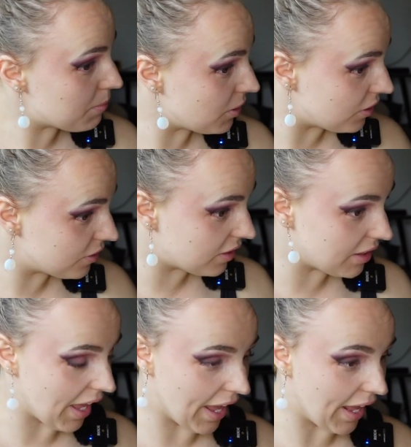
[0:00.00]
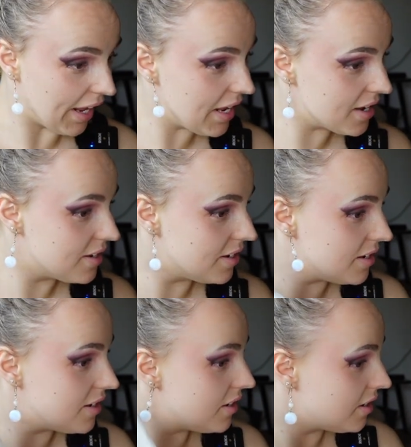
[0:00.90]
my birthday
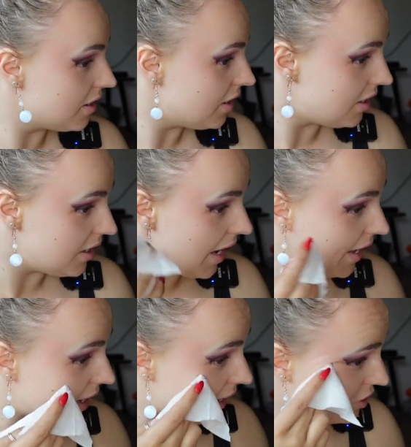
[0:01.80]
and I